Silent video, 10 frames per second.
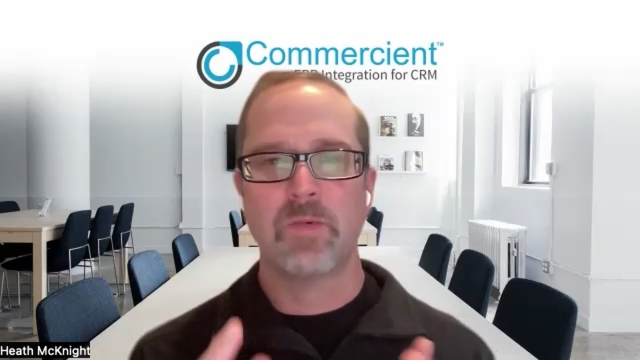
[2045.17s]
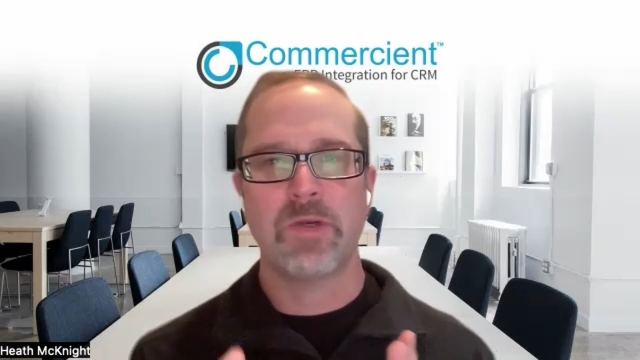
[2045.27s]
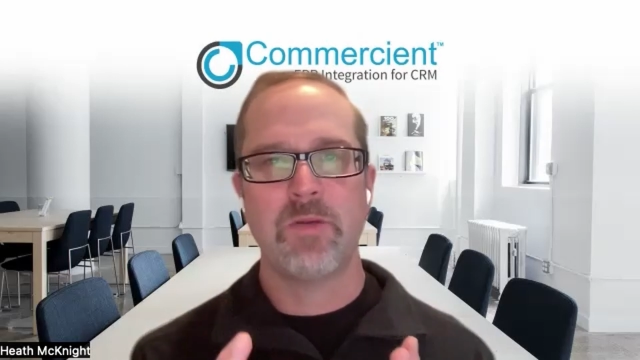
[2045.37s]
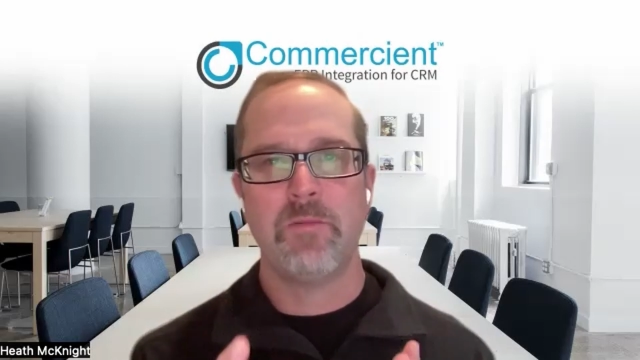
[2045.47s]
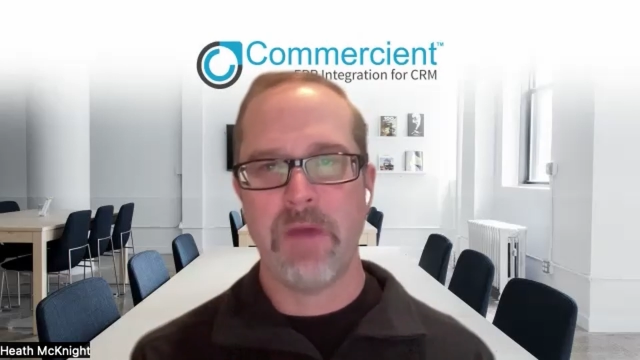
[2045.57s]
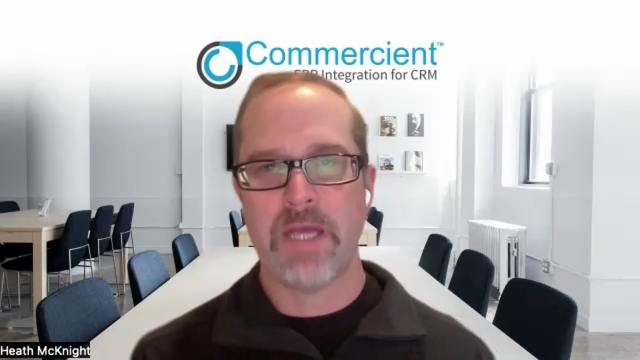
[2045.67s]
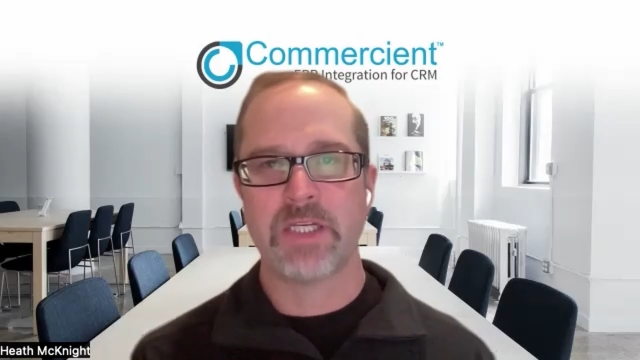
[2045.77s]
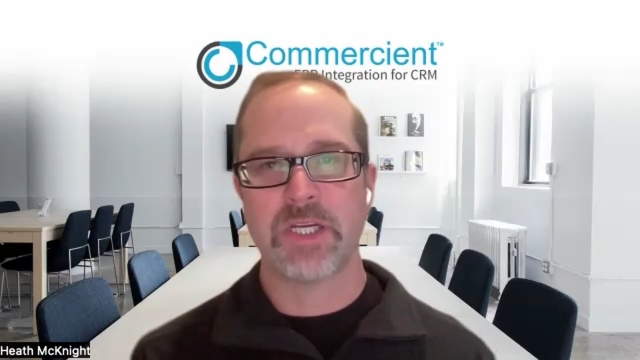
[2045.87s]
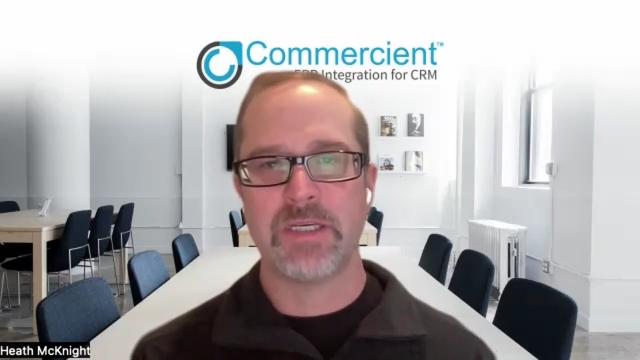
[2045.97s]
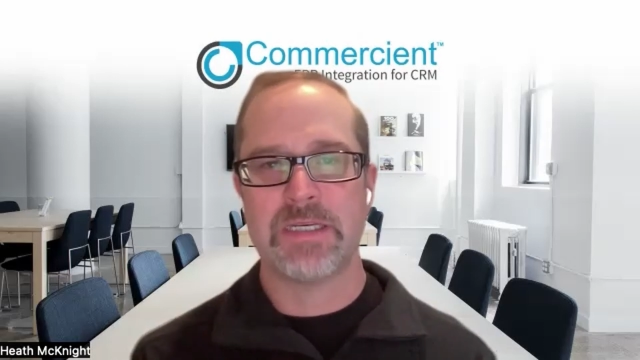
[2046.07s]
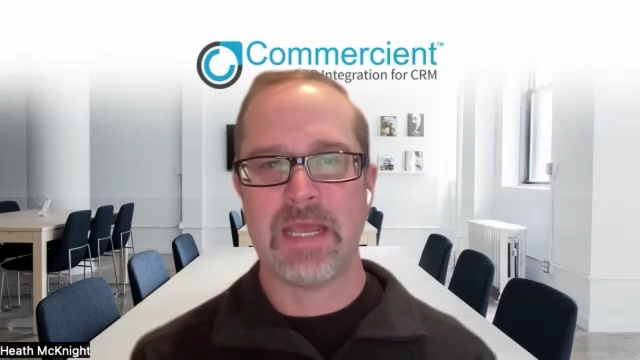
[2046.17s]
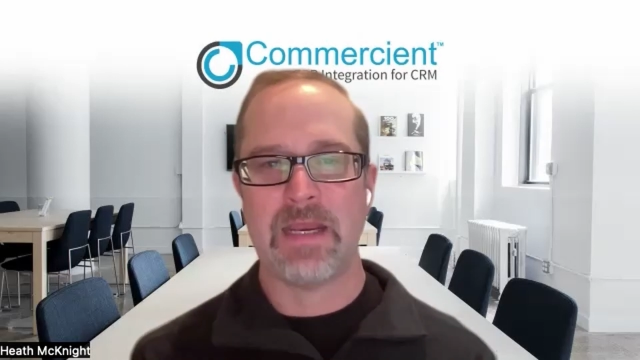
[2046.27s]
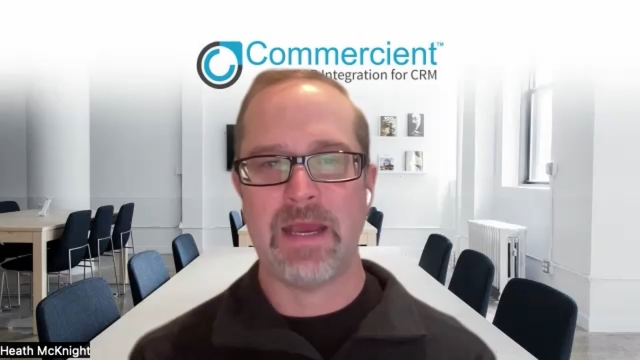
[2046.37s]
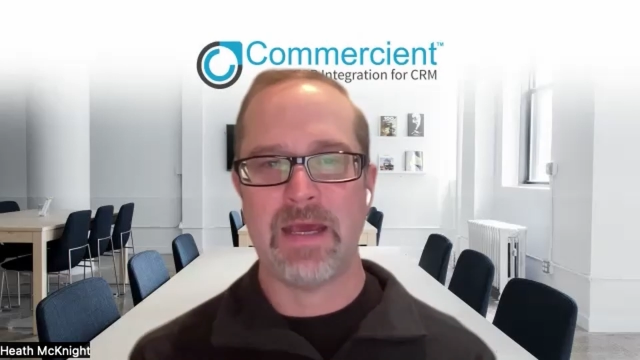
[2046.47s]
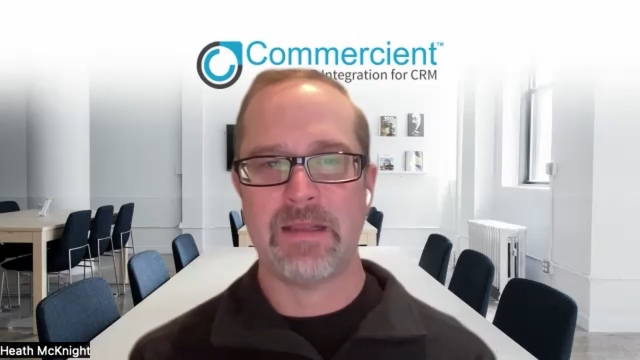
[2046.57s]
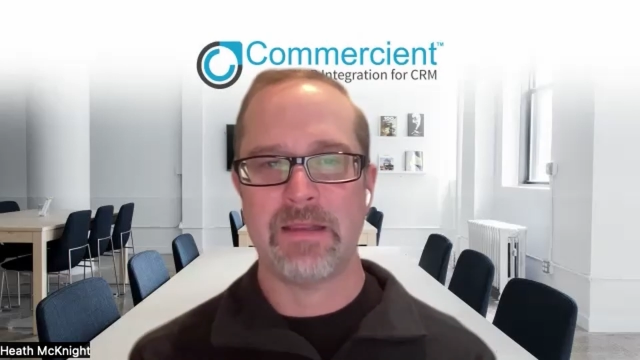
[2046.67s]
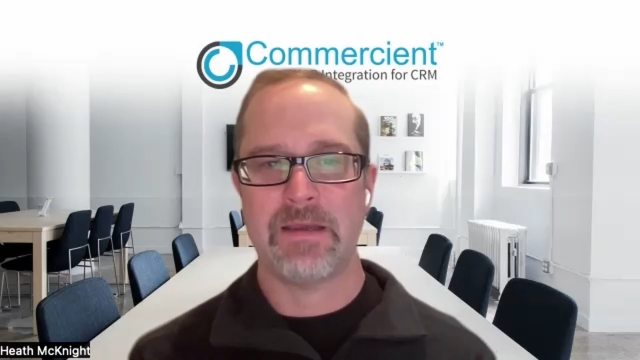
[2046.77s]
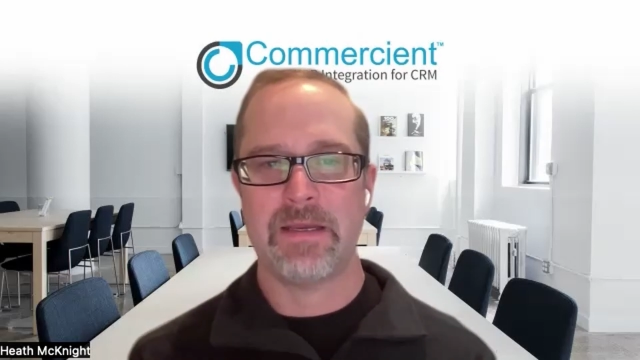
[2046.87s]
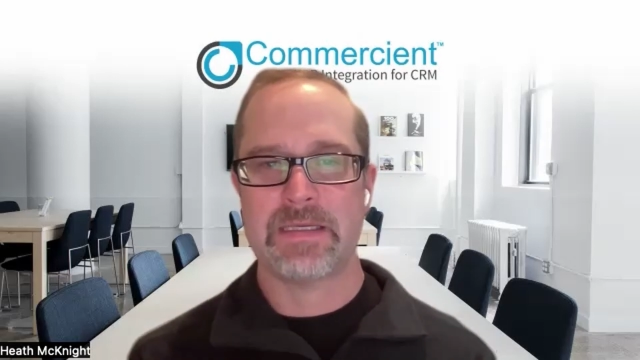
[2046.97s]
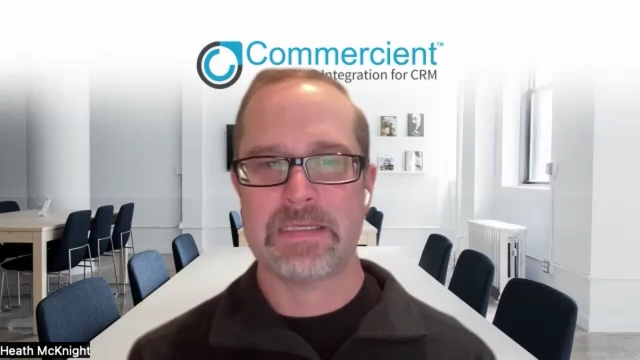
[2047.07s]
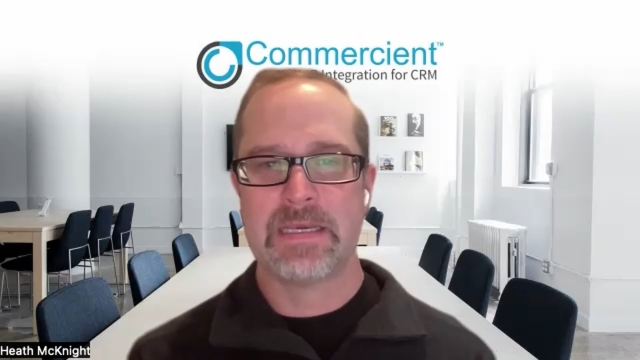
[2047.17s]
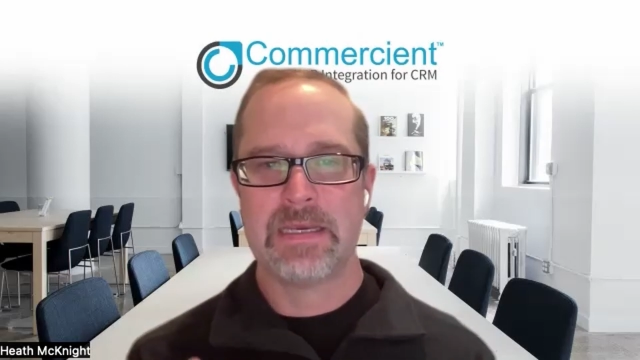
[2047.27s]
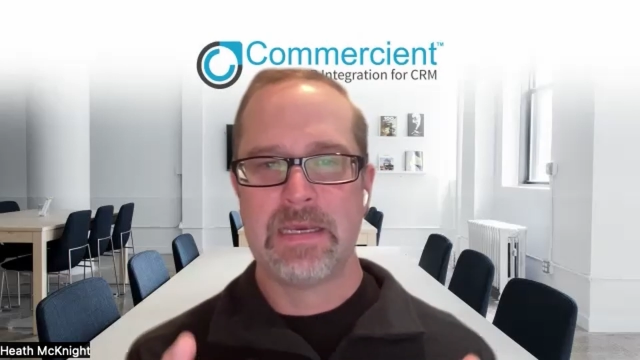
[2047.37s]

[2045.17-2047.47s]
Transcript: though, when you mention data analytics,